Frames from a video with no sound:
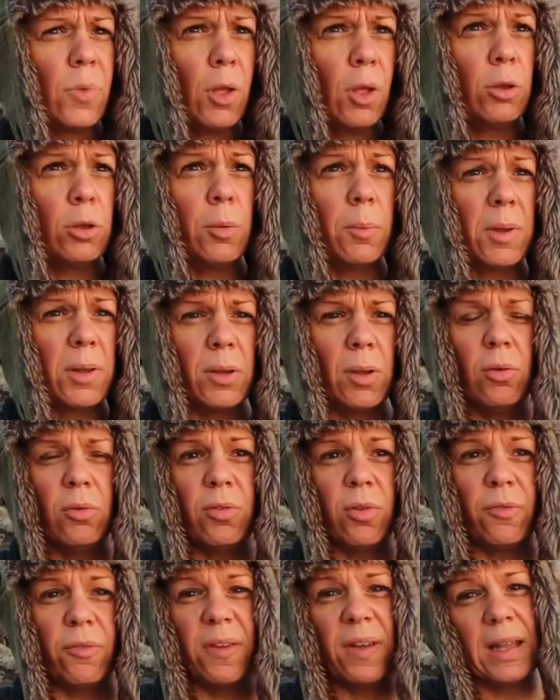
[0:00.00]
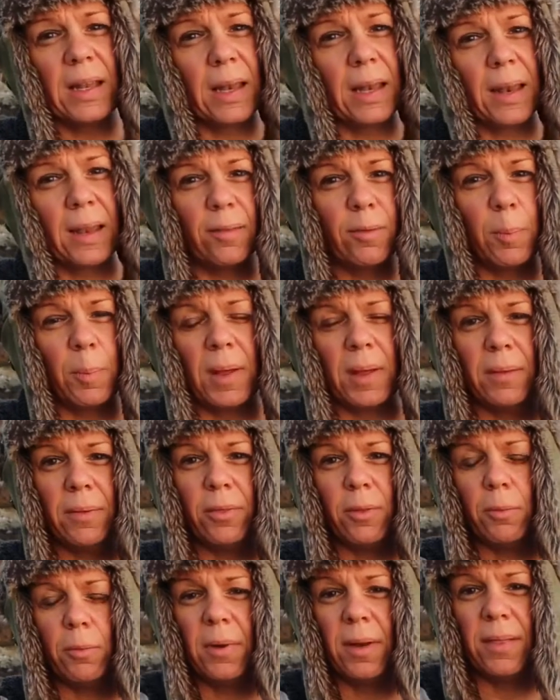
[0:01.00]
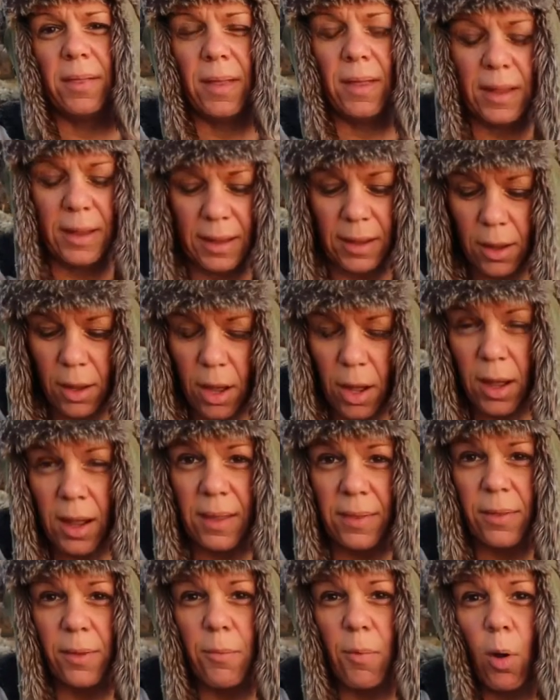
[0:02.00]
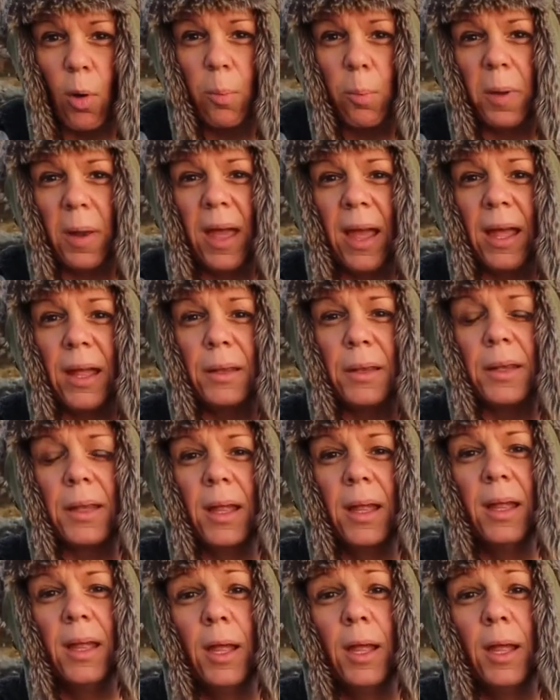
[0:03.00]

So I sort of feel a little bit that we're in the wrong place.